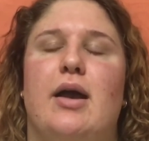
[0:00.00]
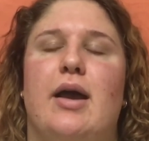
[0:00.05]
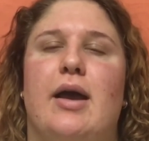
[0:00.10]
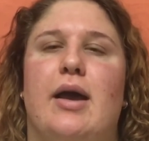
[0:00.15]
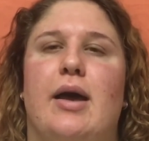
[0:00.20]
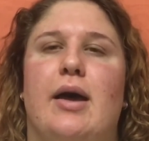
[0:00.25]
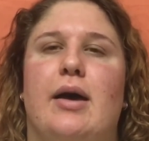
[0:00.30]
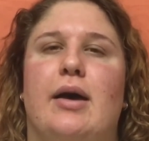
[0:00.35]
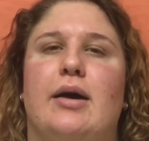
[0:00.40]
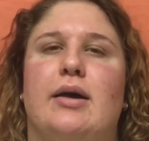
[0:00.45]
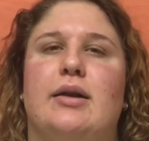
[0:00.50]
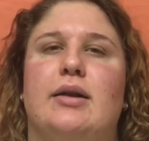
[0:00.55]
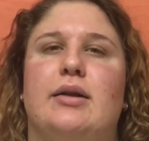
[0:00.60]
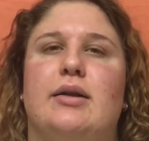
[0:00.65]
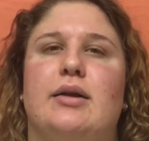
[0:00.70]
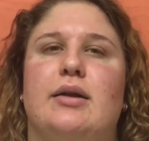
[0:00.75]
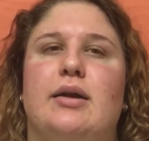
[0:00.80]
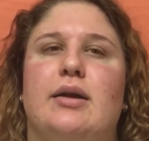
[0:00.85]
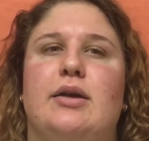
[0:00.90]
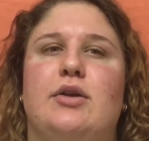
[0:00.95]

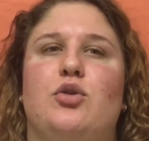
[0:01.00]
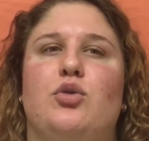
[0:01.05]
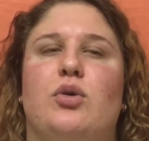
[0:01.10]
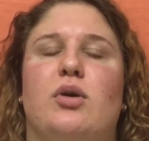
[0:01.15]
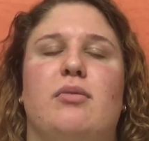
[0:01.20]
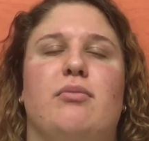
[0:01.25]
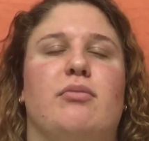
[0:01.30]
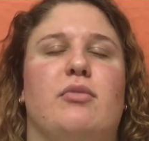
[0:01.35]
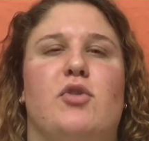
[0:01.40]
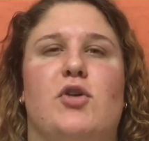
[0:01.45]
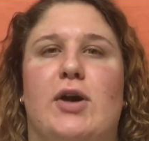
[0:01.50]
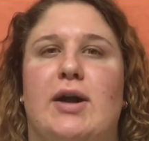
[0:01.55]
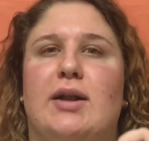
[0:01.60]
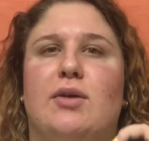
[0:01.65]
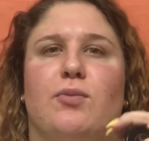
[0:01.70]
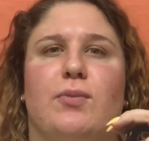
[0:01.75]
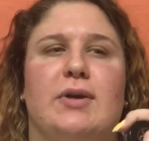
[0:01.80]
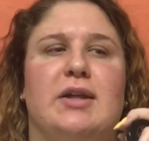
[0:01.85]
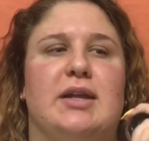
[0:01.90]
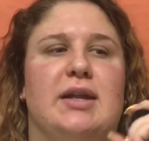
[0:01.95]
And you can create
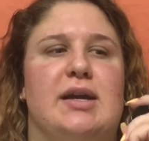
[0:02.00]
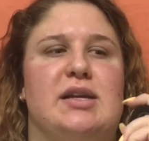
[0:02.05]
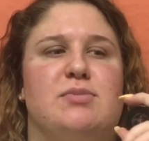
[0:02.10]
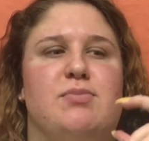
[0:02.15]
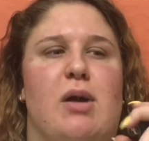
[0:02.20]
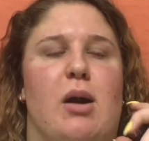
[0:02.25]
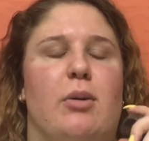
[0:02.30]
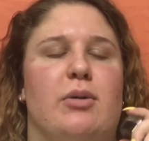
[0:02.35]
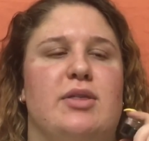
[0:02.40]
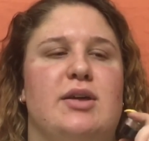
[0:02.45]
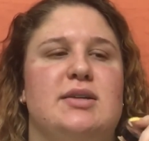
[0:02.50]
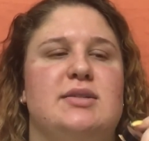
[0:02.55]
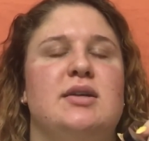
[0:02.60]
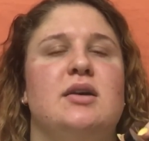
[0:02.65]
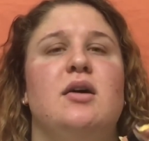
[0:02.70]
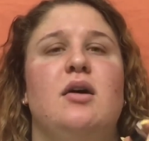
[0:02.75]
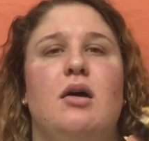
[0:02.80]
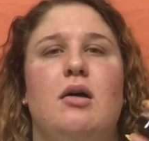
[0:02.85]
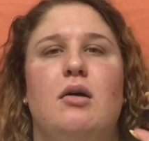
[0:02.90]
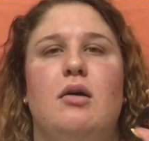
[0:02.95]
a really nice brow with this.
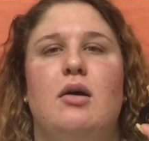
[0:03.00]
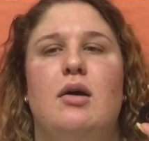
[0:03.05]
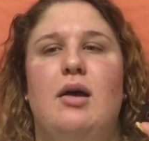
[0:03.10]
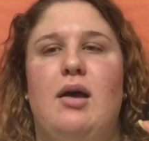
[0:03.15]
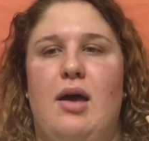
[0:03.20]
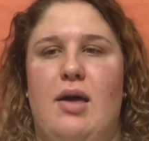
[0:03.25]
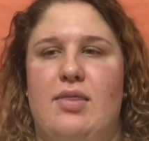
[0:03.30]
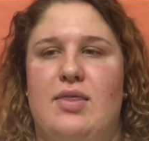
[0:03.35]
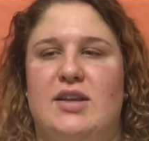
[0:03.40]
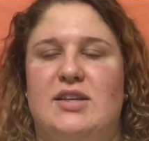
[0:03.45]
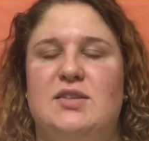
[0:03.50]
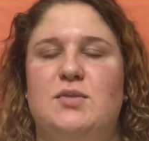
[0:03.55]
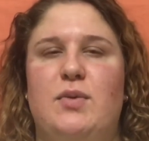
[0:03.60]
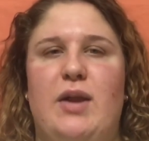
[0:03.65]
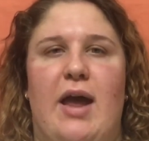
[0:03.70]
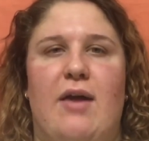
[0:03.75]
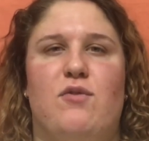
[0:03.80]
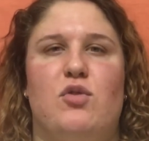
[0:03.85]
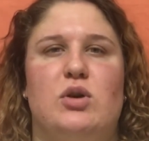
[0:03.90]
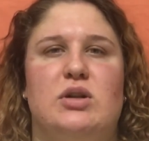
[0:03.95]
This is
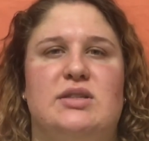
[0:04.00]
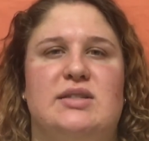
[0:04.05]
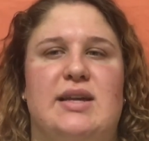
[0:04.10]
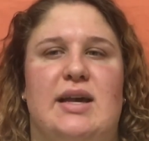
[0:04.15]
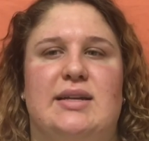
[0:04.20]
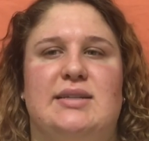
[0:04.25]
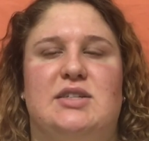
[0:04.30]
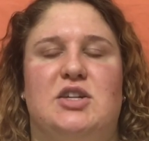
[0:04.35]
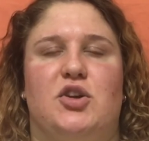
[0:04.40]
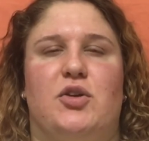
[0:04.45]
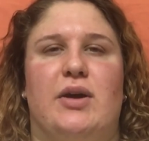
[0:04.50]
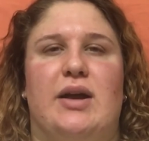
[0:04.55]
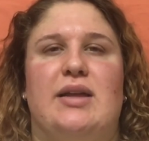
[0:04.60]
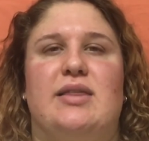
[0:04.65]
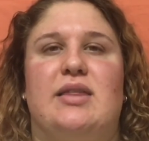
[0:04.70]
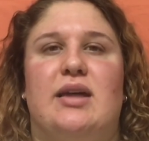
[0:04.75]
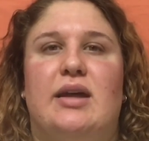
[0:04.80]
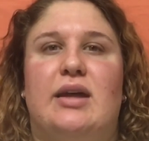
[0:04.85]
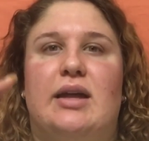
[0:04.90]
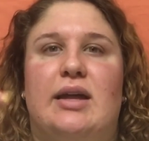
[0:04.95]
what everyone says to
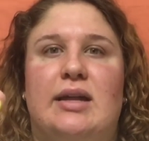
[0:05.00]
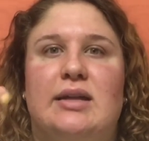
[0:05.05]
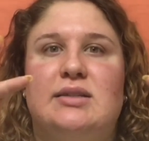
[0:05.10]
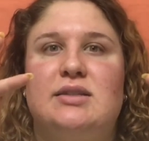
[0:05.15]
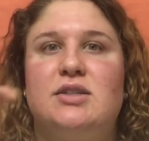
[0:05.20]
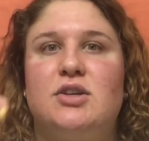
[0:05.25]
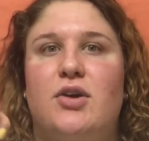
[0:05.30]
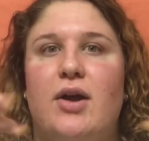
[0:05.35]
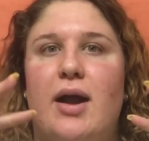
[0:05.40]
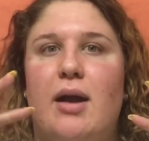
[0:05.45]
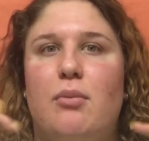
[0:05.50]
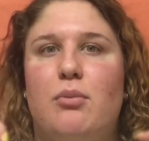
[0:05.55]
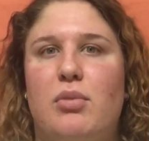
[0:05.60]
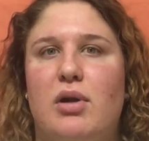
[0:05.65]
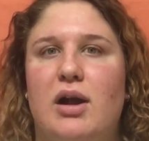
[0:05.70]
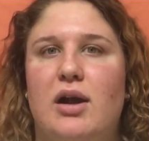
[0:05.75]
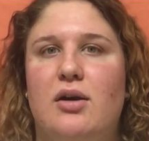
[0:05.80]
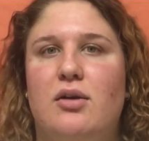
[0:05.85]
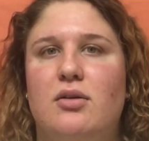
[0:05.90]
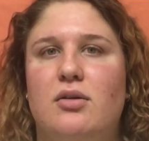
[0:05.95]
create the Instagram
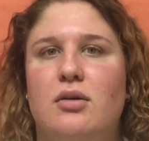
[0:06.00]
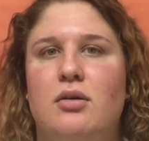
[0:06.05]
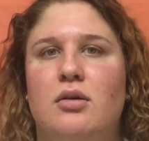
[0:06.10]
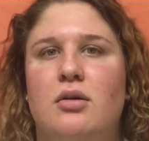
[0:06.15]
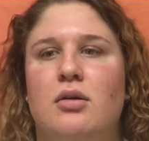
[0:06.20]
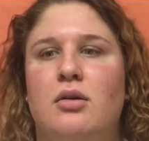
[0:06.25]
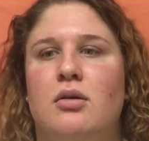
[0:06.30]
brow.